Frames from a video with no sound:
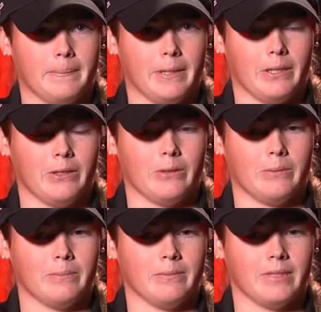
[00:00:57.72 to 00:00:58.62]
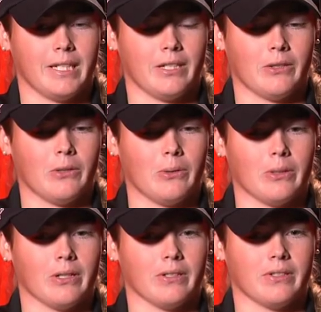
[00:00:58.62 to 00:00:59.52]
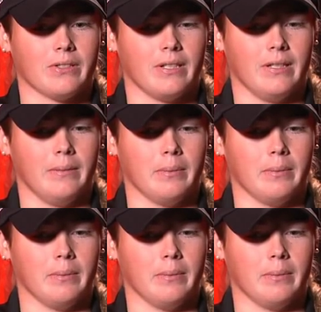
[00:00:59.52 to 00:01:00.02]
My hometown course in